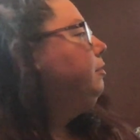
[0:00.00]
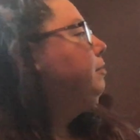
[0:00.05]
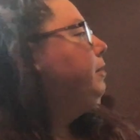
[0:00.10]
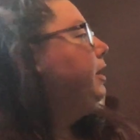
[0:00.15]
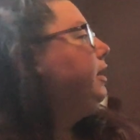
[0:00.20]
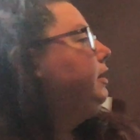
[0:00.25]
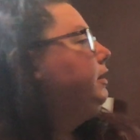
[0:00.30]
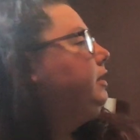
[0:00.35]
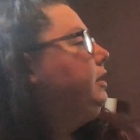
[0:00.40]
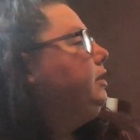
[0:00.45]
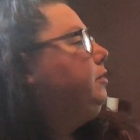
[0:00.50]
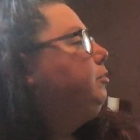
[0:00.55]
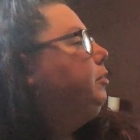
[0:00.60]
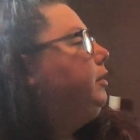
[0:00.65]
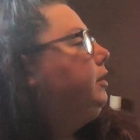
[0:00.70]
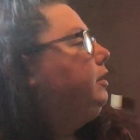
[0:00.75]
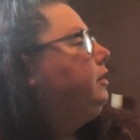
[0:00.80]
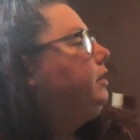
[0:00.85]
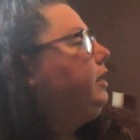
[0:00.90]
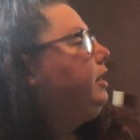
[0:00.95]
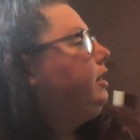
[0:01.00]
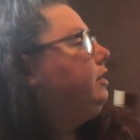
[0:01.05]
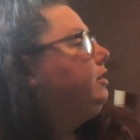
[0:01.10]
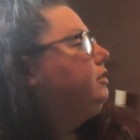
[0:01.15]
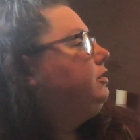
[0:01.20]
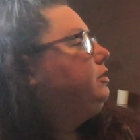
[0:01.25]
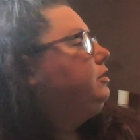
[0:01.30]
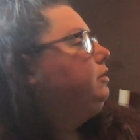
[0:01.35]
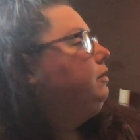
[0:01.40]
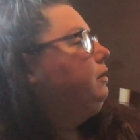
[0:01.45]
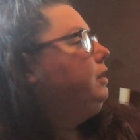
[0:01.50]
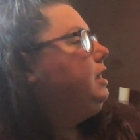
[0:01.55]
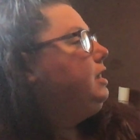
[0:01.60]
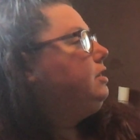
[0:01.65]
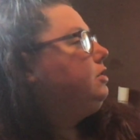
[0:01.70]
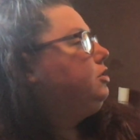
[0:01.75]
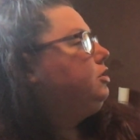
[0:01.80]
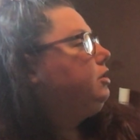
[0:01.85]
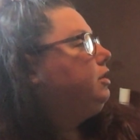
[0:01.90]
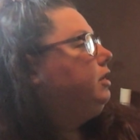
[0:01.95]
mockingbird let out a
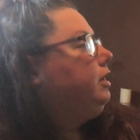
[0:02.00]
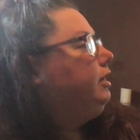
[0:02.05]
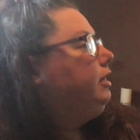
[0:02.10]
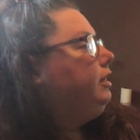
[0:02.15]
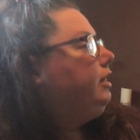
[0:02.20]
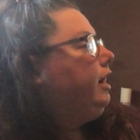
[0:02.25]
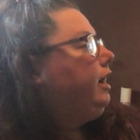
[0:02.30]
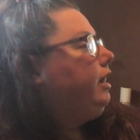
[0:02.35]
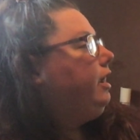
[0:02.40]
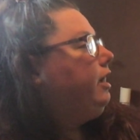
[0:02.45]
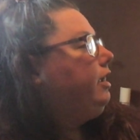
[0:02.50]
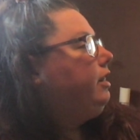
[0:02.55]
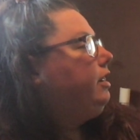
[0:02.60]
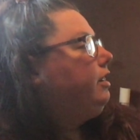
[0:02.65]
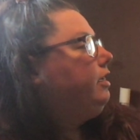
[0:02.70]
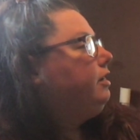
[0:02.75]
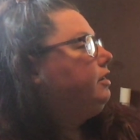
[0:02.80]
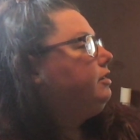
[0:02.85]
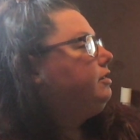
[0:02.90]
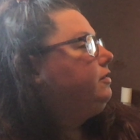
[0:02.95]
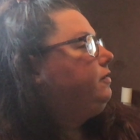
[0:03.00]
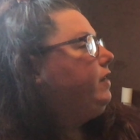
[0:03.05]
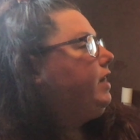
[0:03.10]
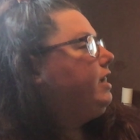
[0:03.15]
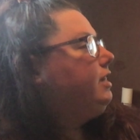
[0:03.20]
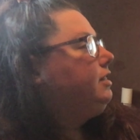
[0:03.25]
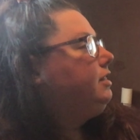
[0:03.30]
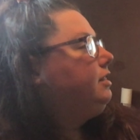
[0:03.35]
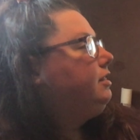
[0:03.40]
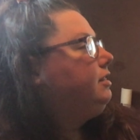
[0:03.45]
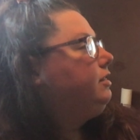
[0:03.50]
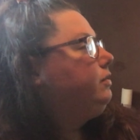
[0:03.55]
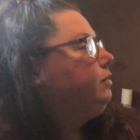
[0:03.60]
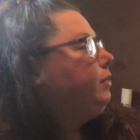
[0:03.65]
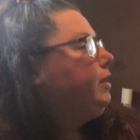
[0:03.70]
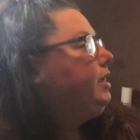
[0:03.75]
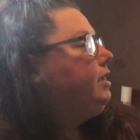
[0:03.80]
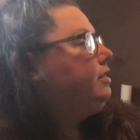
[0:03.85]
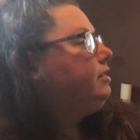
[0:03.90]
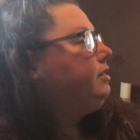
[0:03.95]
screech and got out of there as fast as his
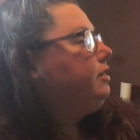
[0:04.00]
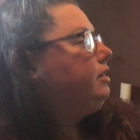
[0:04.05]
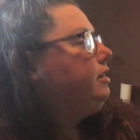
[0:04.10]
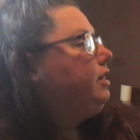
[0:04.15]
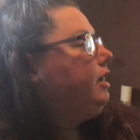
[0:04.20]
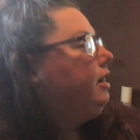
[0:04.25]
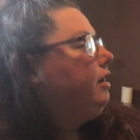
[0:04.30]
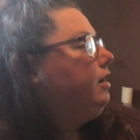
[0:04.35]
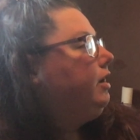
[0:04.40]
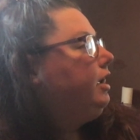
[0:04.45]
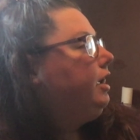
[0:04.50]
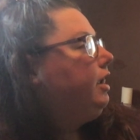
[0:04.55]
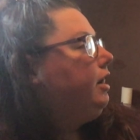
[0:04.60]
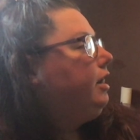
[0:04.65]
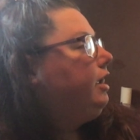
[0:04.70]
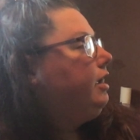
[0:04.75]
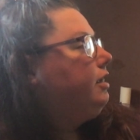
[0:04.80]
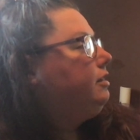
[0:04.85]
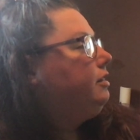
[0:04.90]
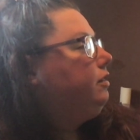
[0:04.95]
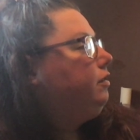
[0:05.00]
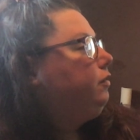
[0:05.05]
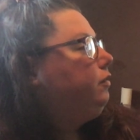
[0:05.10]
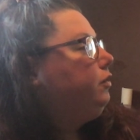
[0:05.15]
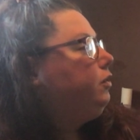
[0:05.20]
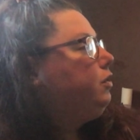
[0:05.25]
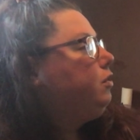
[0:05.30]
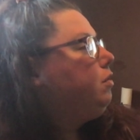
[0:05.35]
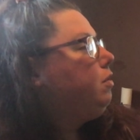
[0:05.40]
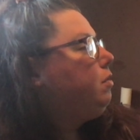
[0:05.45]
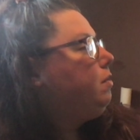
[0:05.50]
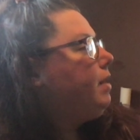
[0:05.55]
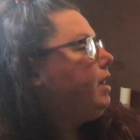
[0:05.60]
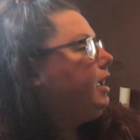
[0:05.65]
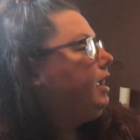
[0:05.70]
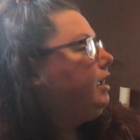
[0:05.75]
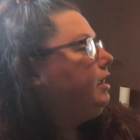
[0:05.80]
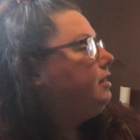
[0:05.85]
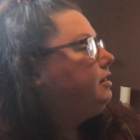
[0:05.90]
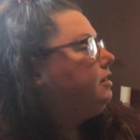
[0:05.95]
wings could carry it. As it flew
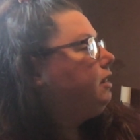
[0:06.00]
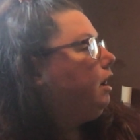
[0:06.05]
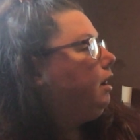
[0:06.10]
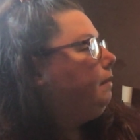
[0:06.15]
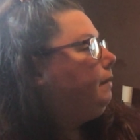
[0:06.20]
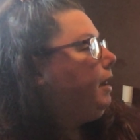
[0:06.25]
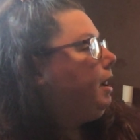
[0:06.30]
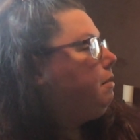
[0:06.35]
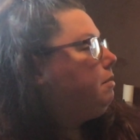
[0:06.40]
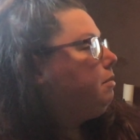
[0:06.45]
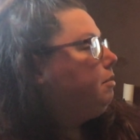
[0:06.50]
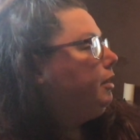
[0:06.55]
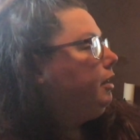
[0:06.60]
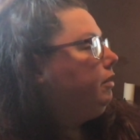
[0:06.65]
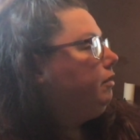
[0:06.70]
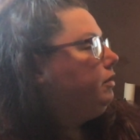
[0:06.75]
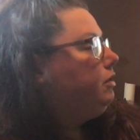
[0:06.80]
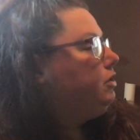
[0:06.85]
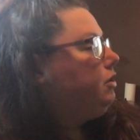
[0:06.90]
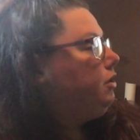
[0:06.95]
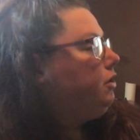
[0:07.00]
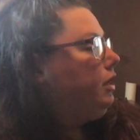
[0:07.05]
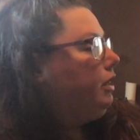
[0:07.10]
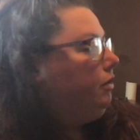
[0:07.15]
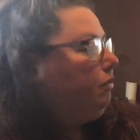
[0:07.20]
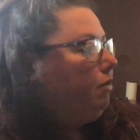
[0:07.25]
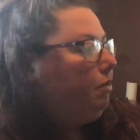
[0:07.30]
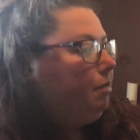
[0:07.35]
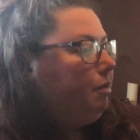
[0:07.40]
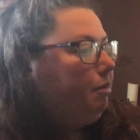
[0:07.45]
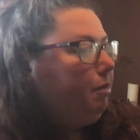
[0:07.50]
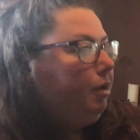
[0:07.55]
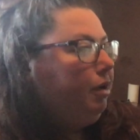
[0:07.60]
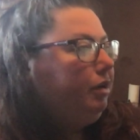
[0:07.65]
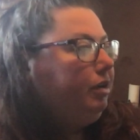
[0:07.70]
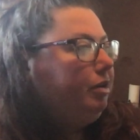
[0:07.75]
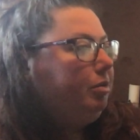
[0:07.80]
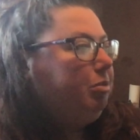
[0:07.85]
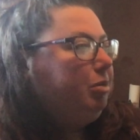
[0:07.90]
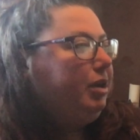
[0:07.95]
away, it saw Mama Bear returning from the
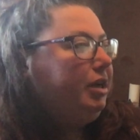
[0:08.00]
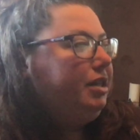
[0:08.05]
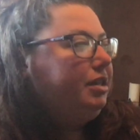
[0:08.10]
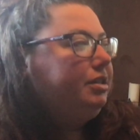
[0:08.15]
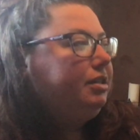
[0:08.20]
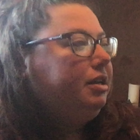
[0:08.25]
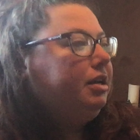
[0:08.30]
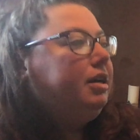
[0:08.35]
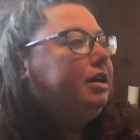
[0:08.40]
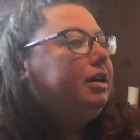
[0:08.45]
marketplace.